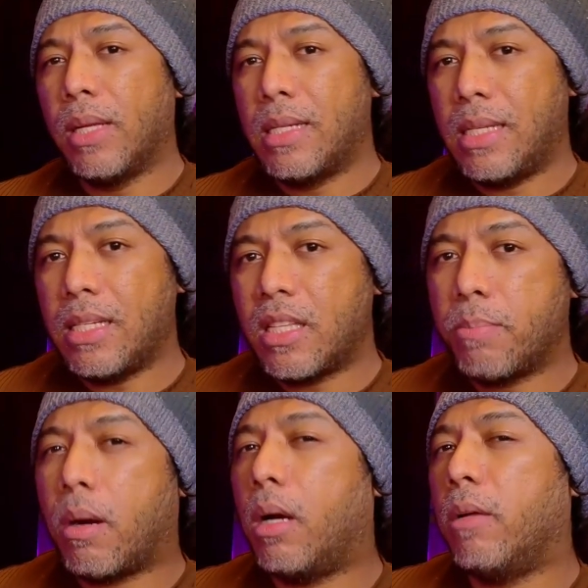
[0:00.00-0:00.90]
Since the
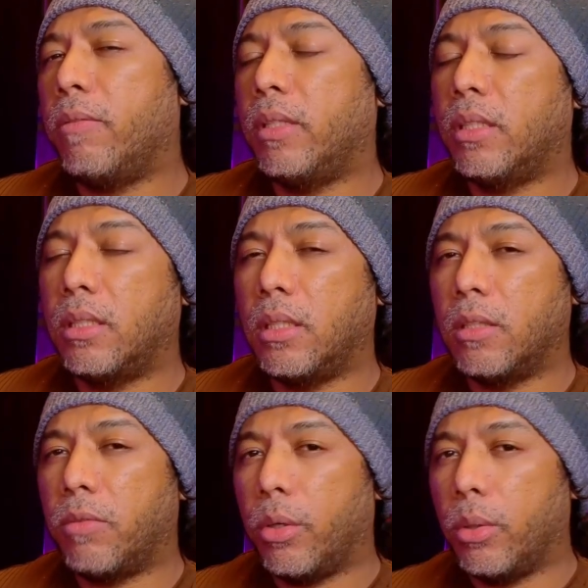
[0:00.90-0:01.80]
power efficiency is
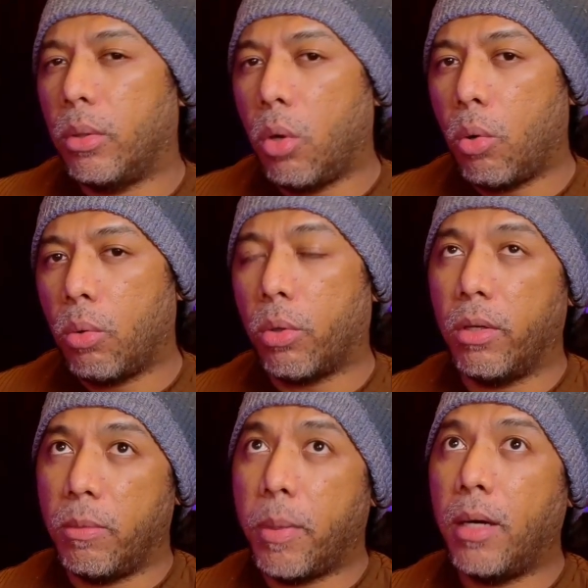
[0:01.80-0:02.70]
very low, or
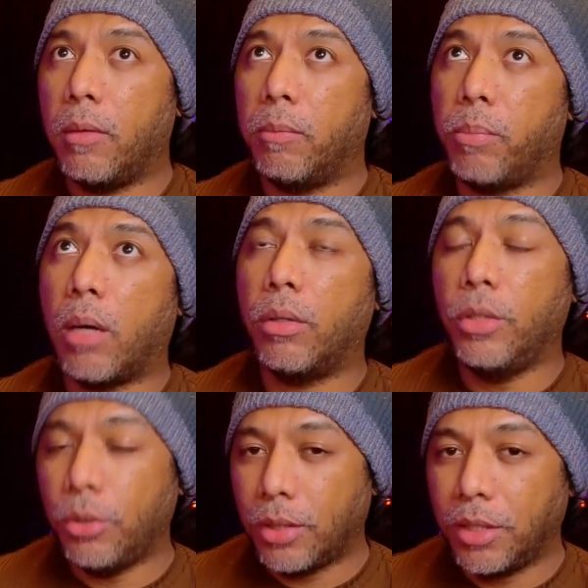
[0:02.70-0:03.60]
the power
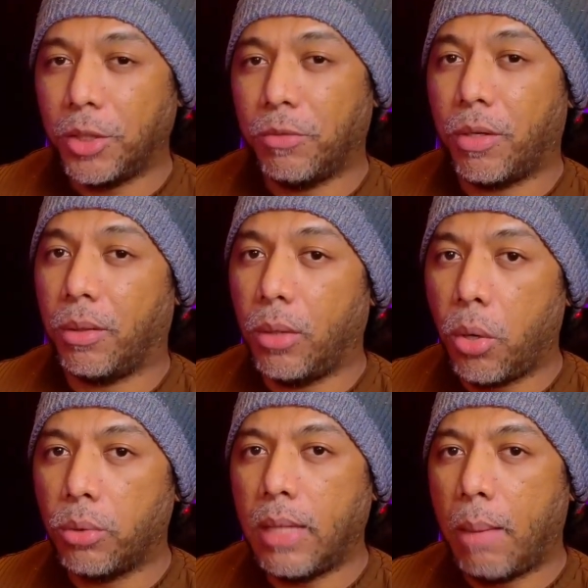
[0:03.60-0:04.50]
usage is very
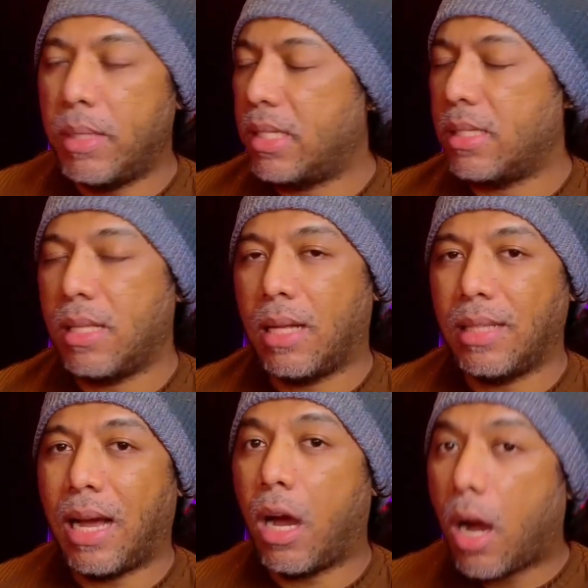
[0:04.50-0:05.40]
low, that means it's not
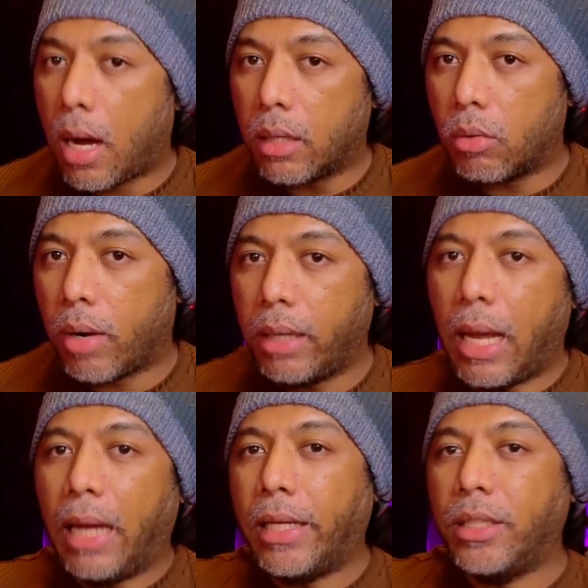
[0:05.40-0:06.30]
that hot, right?
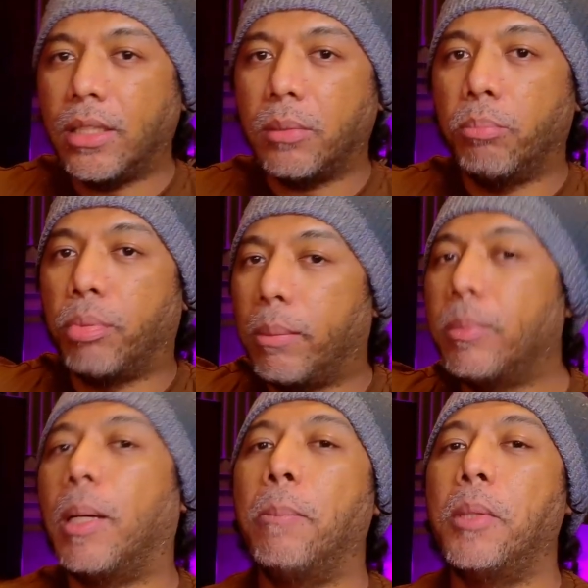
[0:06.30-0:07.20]
I can just bump
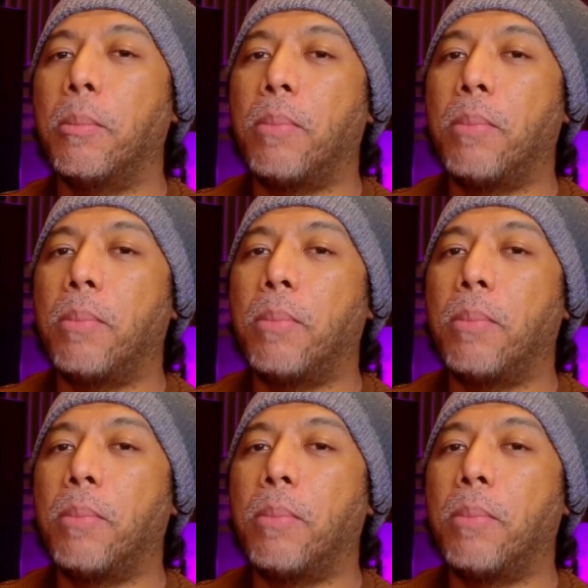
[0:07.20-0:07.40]
up the